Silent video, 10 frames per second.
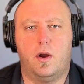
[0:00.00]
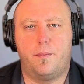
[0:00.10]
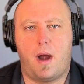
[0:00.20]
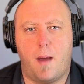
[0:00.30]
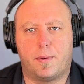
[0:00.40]
it
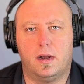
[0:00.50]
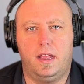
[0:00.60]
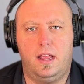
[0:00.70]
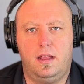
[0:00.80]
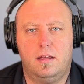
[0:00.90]

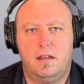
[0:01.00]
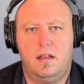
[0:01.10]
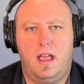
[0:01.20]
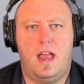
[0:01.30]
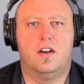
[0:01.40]
properly,
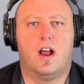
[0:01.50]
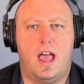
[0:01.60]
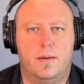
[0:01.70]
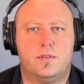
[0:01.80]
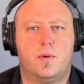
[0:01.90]
and your
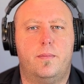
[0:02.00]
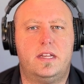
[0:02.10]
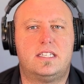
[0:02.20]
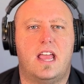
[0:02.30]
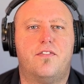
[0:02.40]
items will be
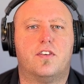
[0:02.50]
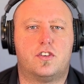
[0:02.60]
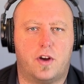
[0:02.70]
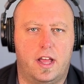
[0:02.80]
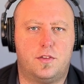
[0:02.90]
safe for
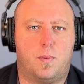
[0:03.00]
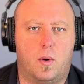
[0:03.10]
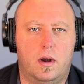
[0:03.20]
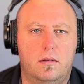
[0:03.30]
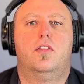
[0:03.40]

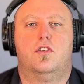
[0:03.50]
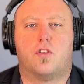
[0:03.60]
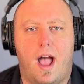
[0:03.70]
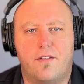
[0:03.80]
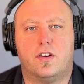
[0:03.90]
transport. The
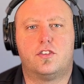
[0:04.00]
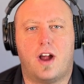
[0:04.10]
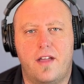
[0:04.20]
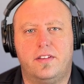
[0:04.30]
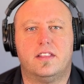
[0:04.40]
driver
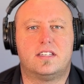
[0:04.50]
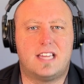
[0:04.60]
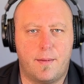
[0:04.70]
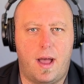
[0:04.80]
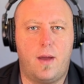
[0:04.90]
driving the
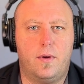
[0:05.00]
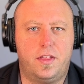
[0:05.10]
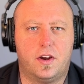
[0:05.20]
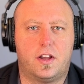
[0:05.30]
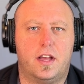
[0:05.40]
semi with
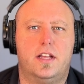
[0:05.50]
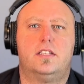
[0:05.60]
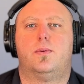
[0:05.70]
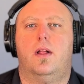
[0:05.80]
your goods will